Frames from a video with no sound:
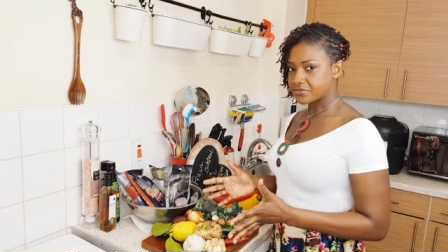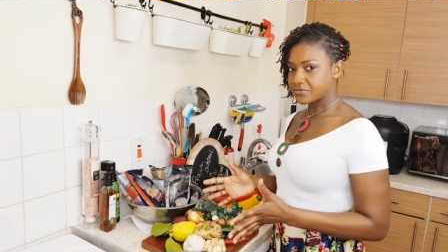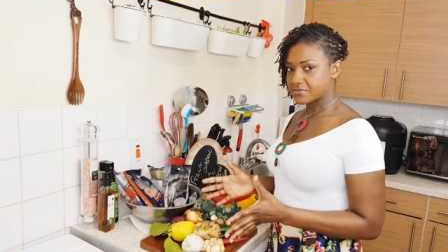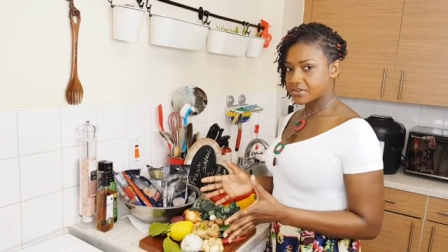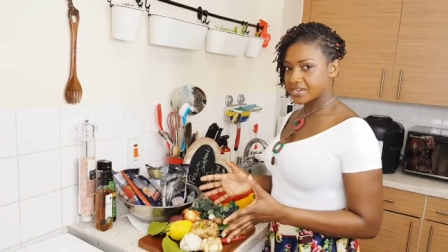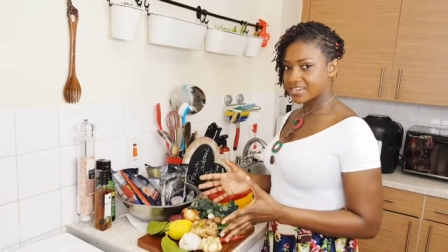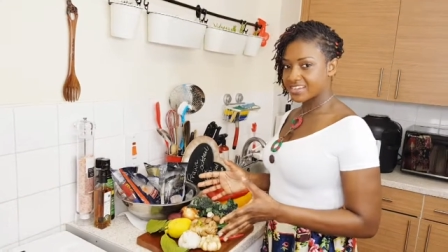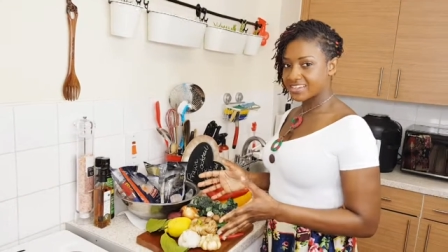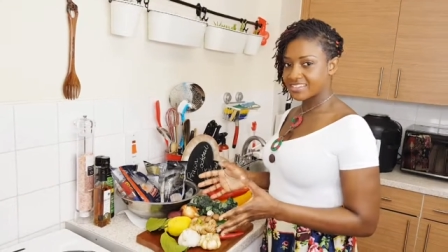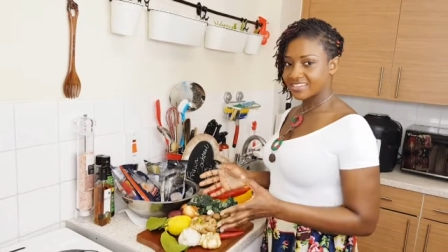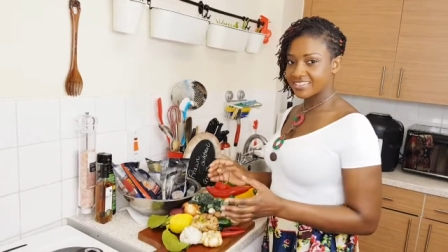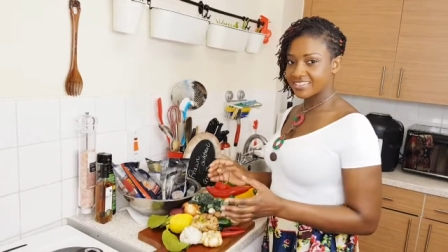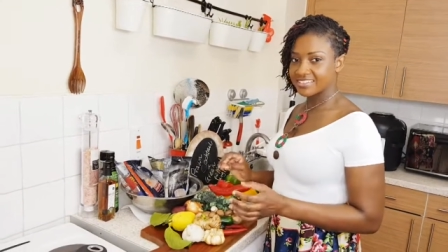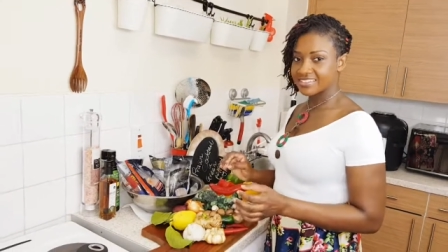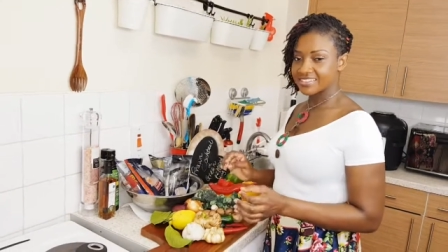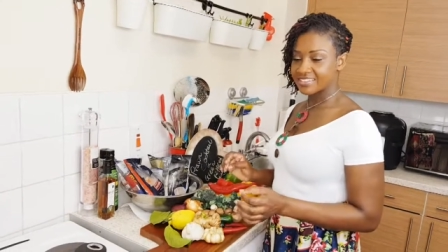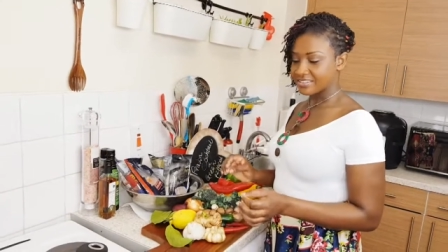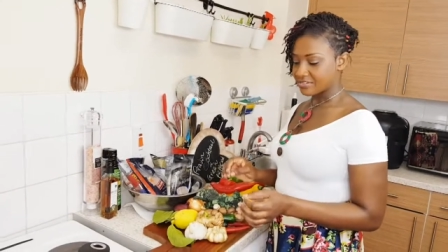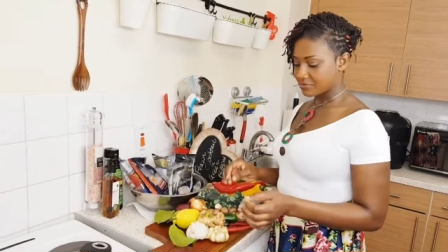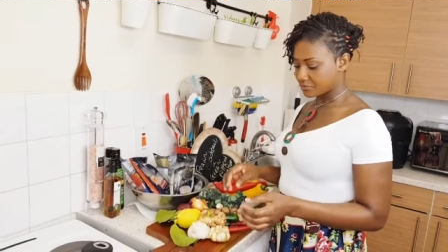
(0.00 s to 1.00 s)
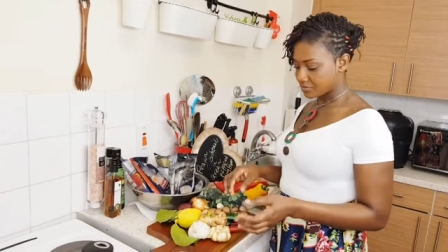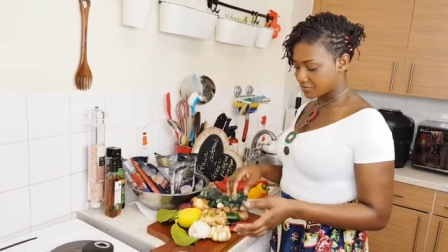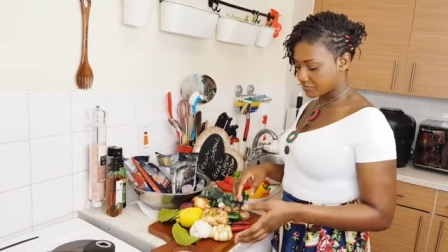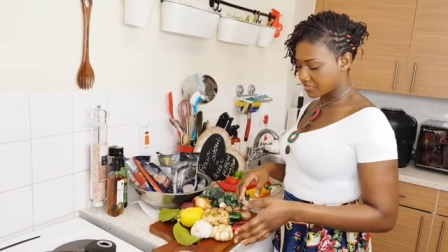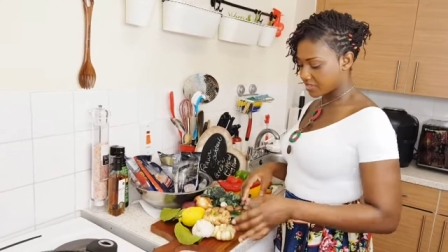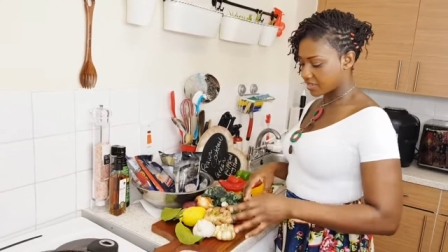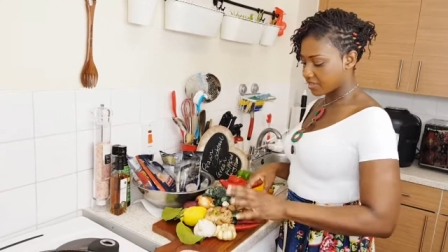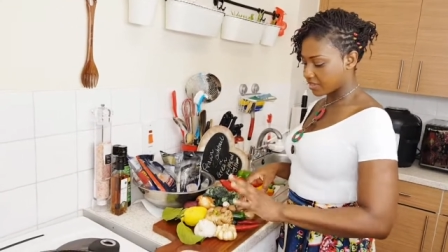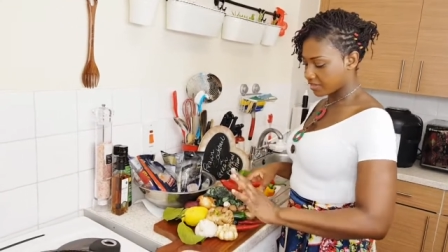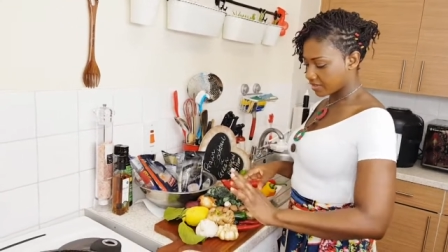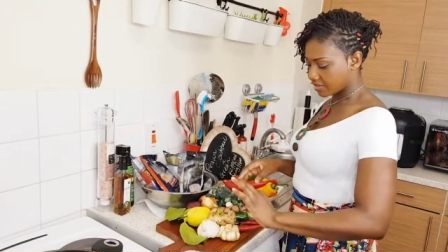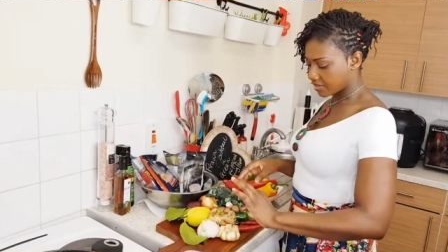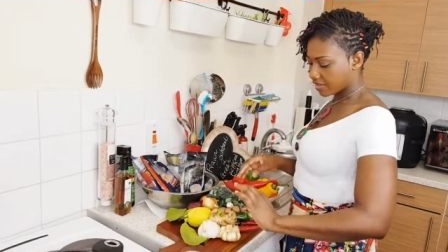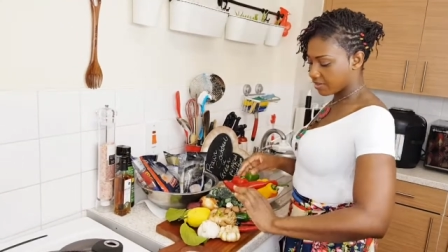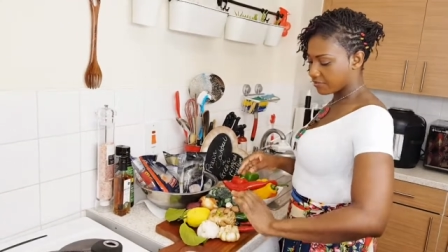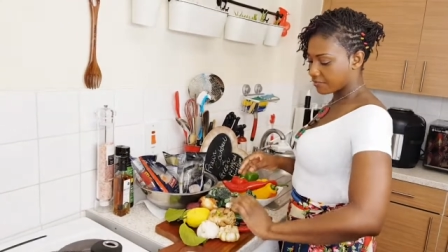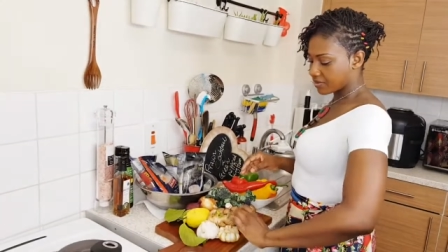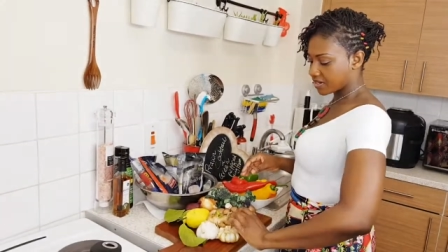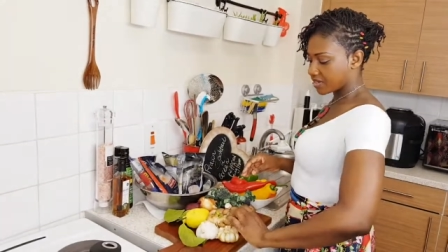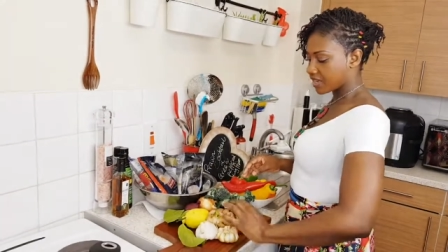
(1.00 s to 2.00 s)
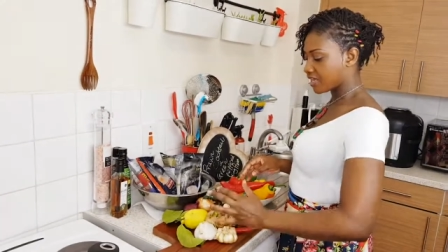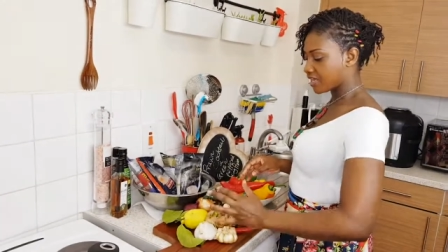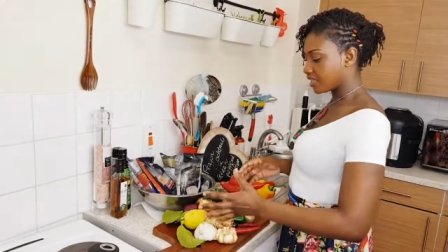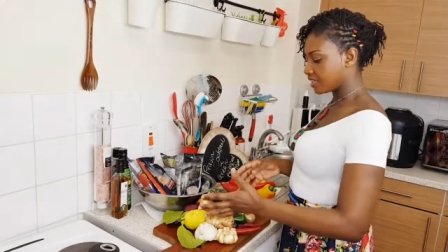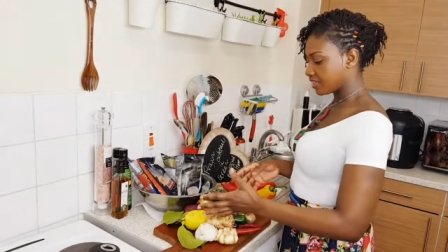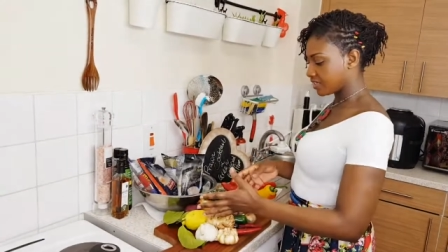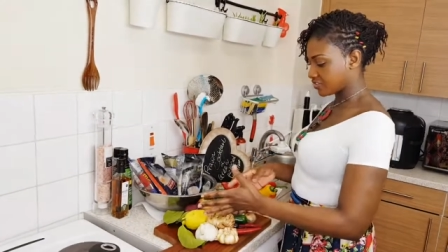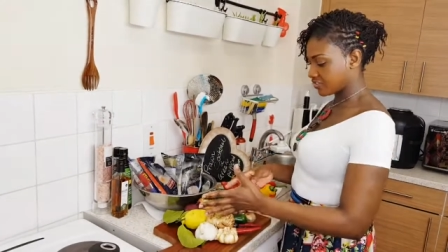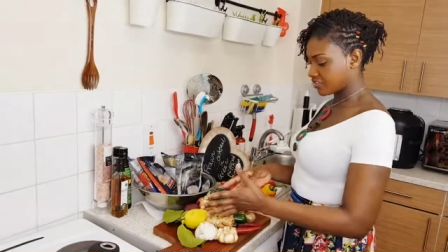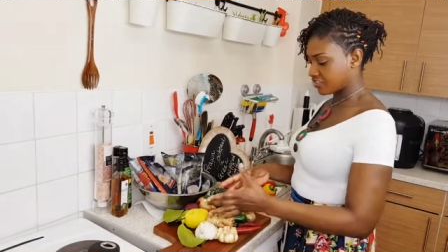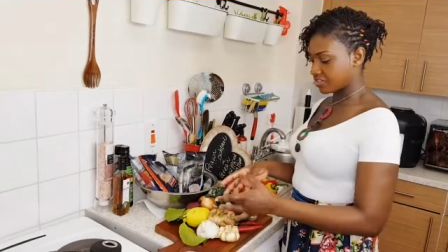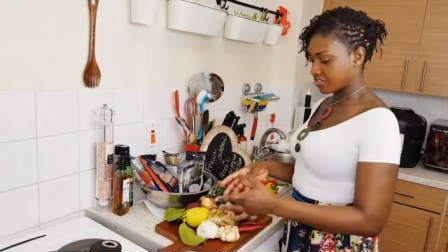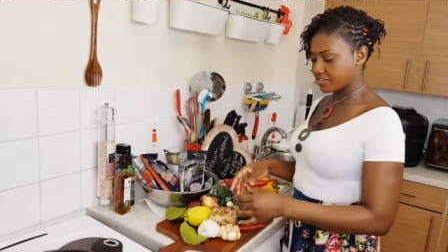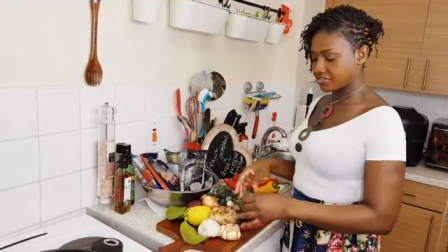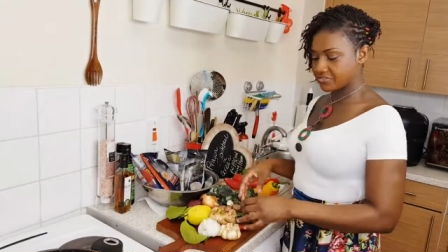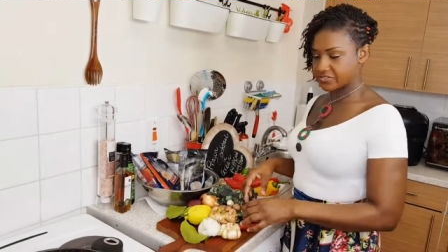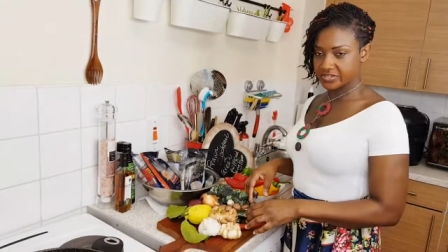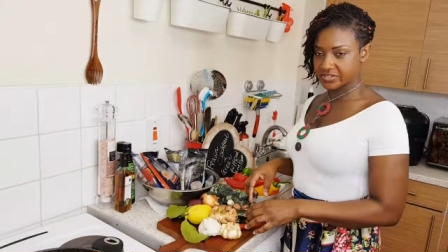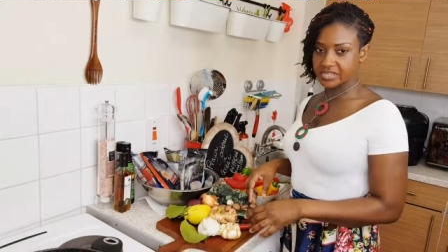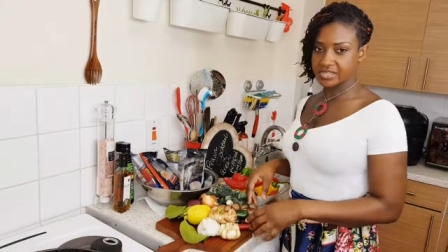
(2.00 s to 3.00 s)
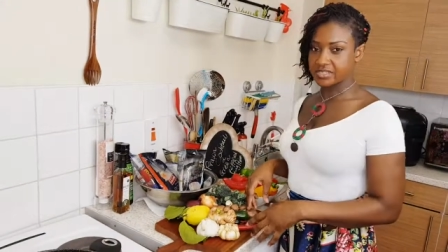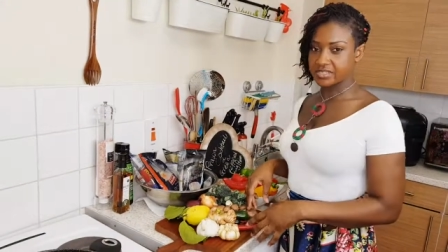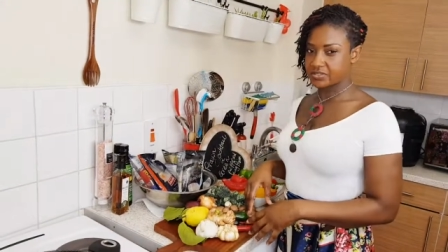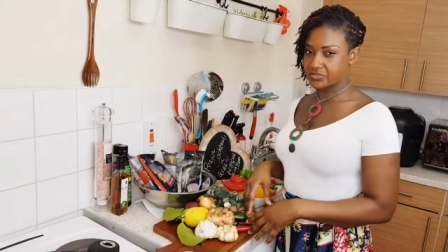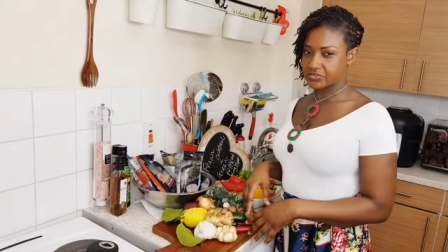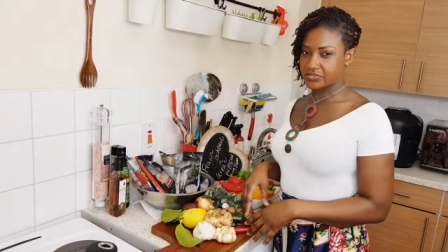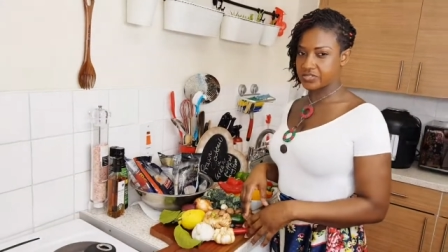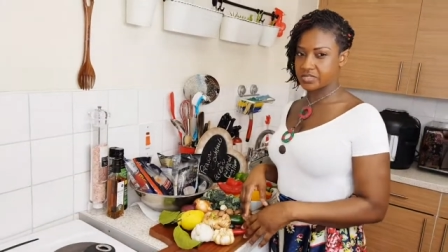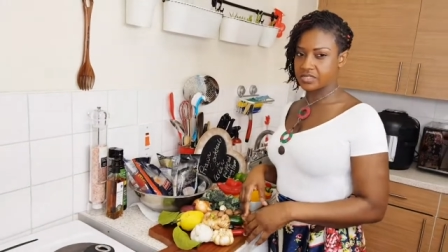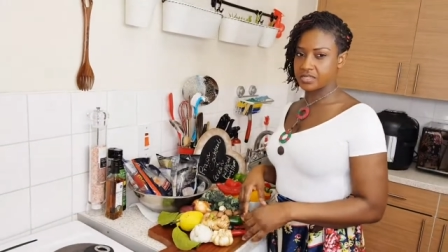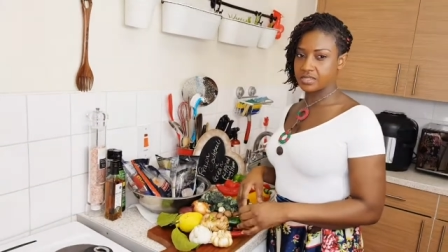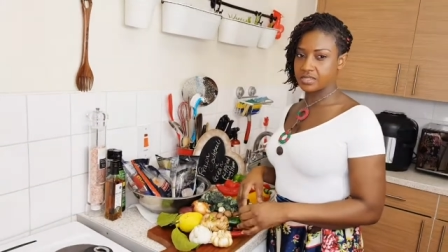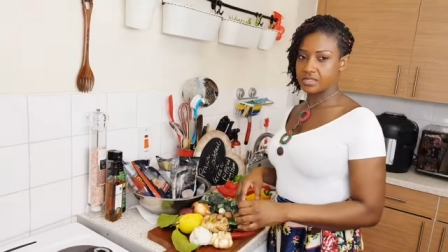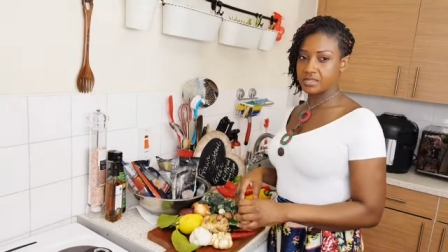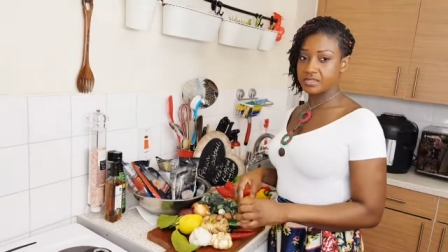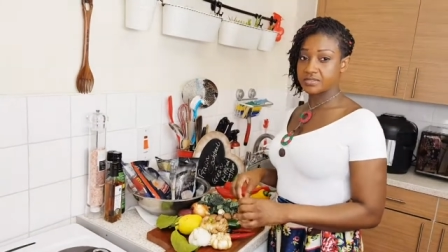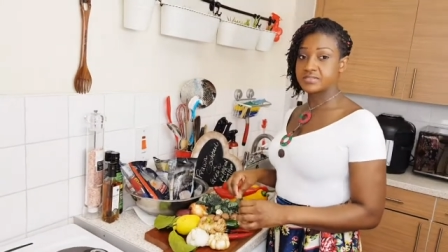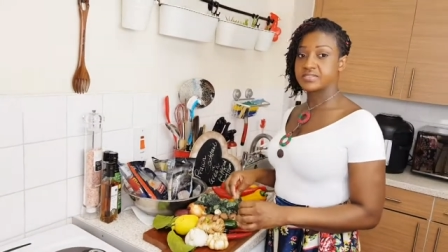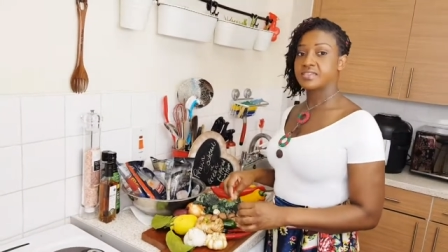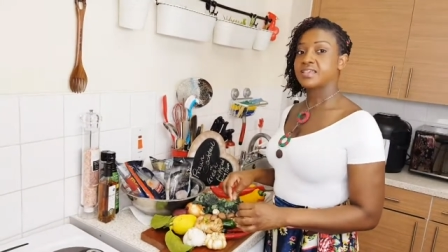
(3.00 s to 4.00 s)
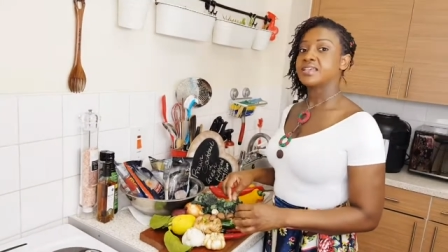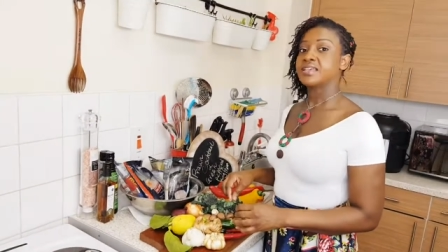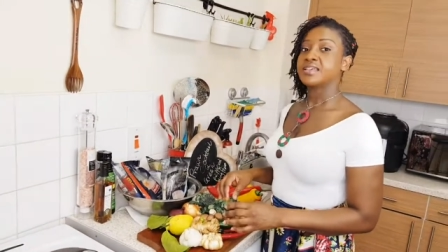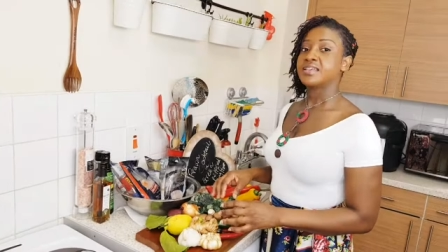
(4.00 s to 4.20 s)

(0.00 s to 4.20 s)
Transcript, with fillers: fry with the um, garlic, ginger, the chilies.